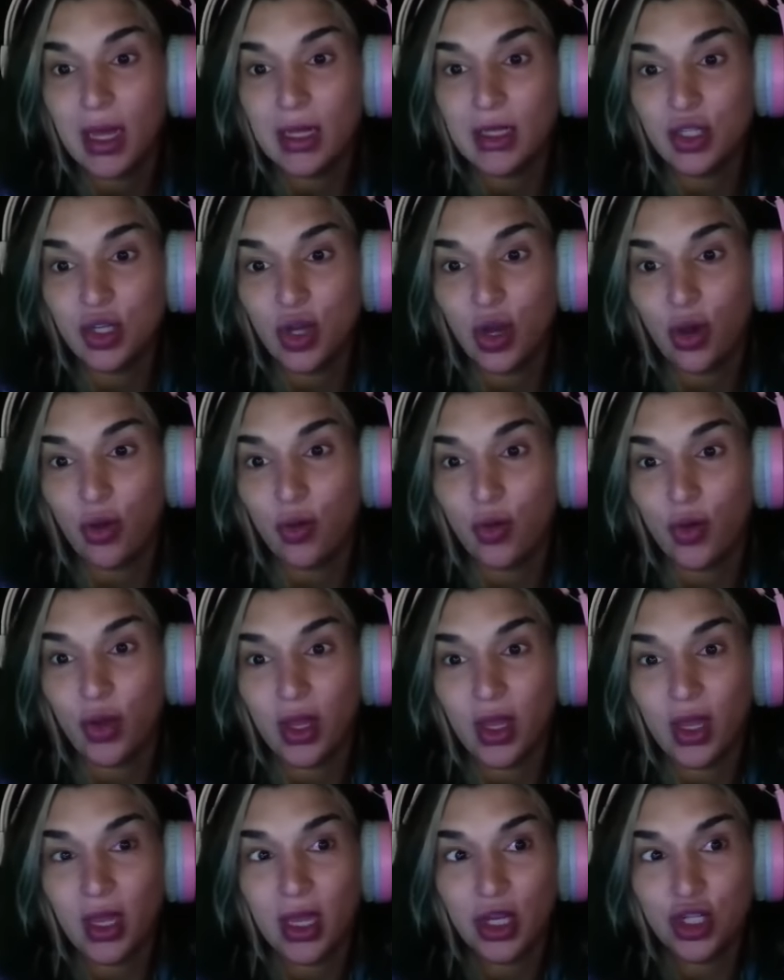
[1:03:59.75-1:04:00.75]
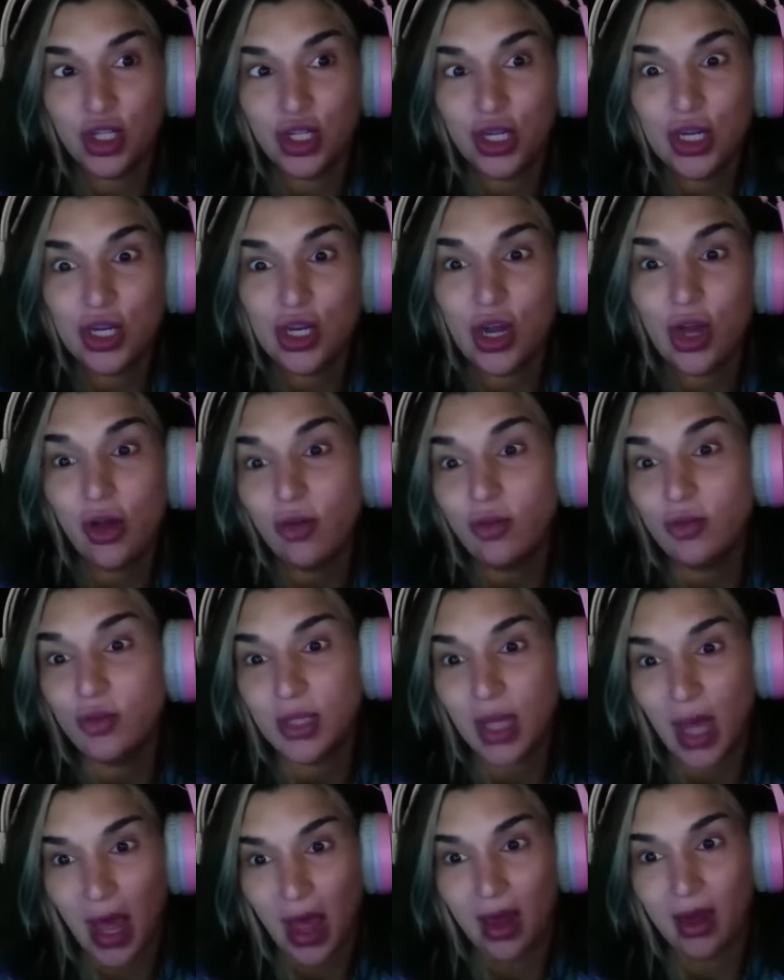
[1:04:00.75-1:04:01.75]
And so she
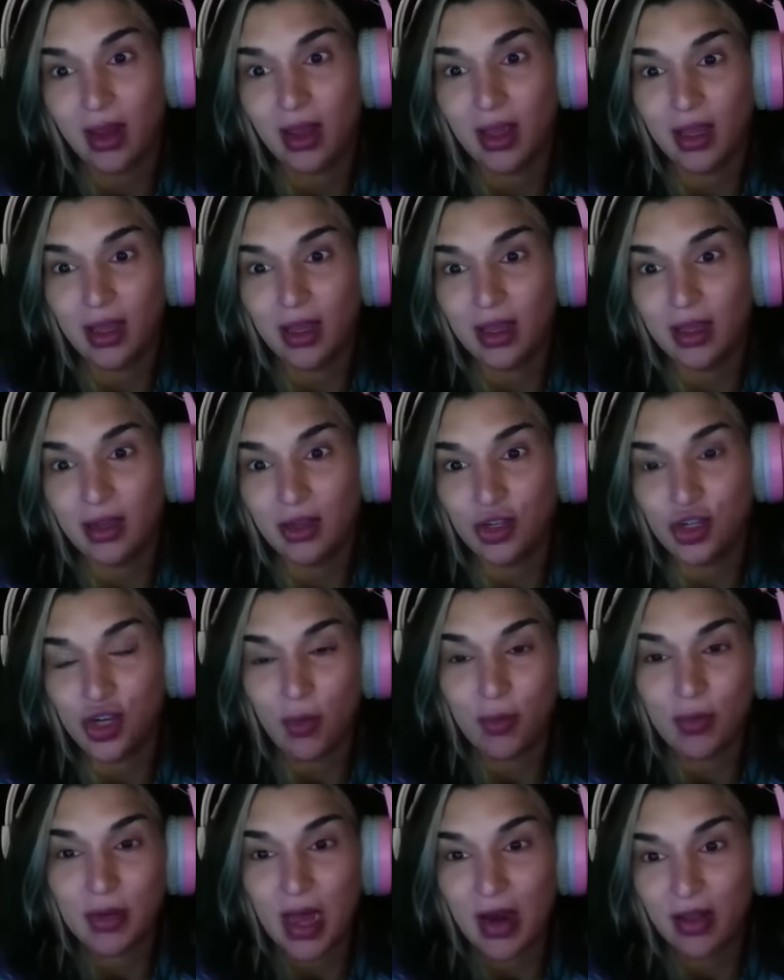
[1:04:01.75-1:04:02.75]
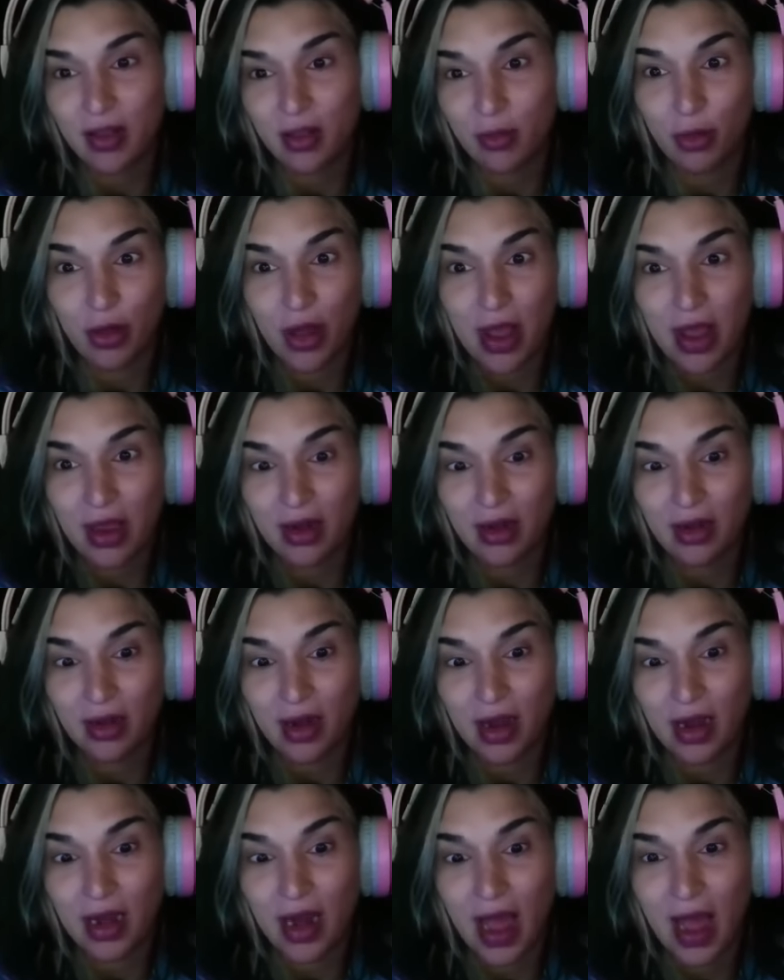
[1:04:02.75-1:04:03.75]
knows that he jumped out of the
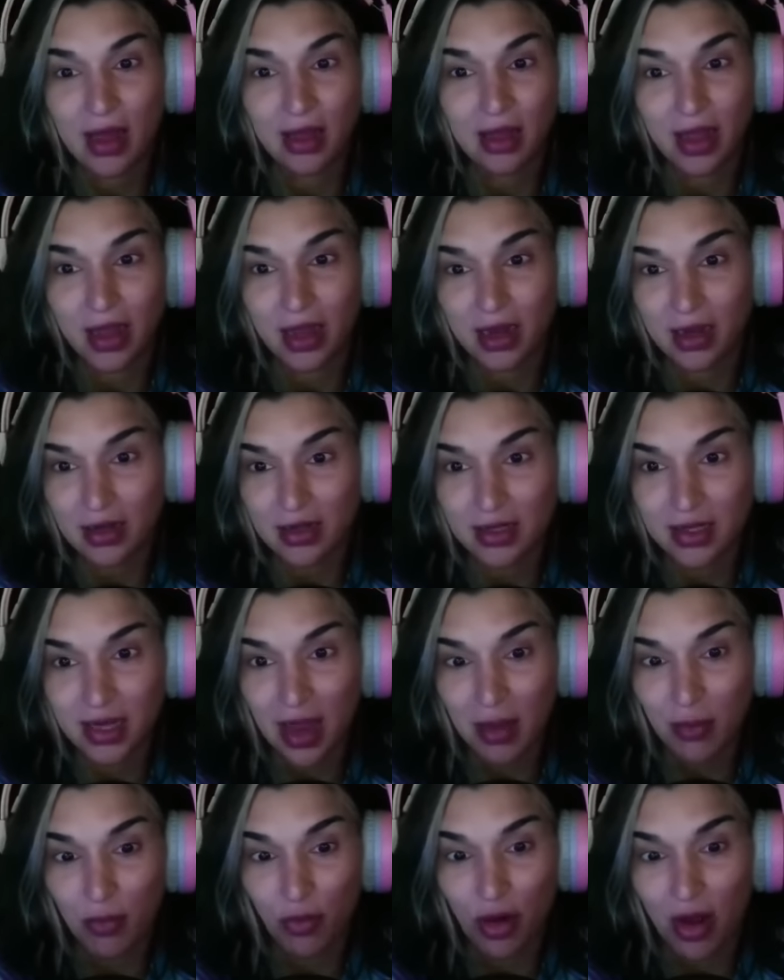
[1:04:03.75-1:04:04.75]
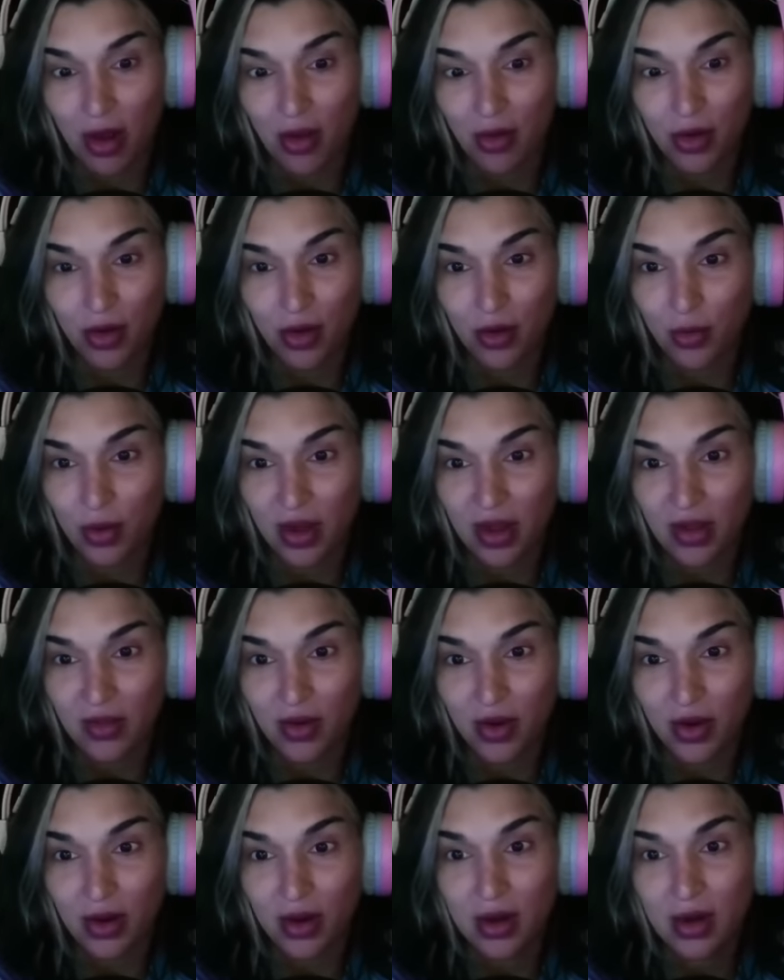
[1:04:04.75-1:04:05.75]
plane and had like an escape route or
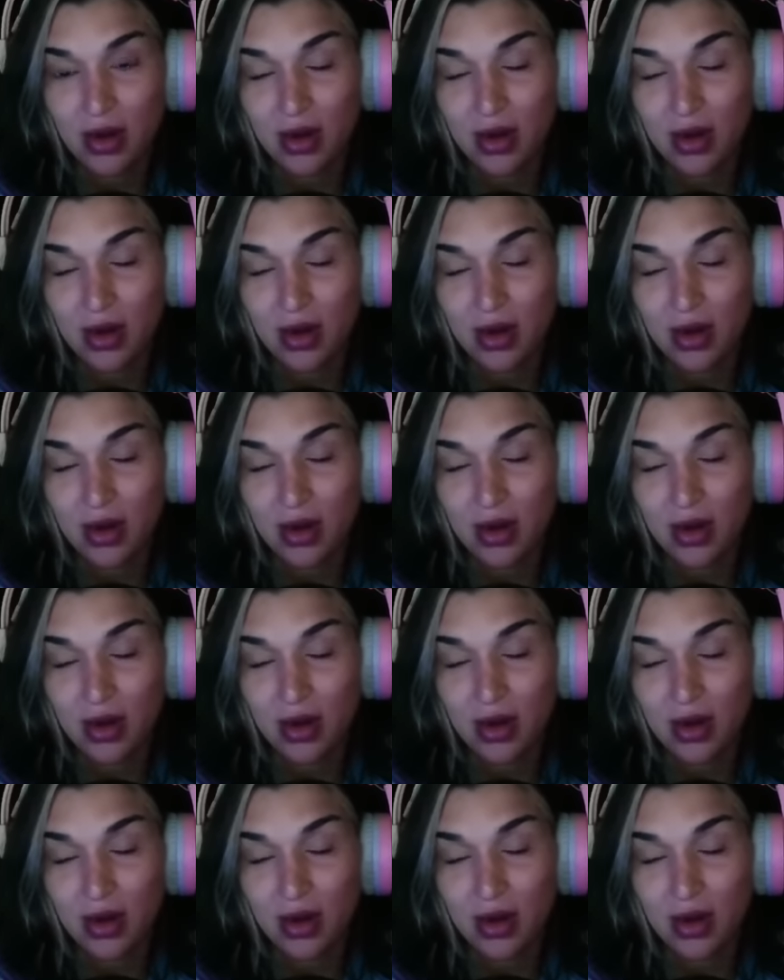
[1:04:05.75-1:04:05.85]
whatever.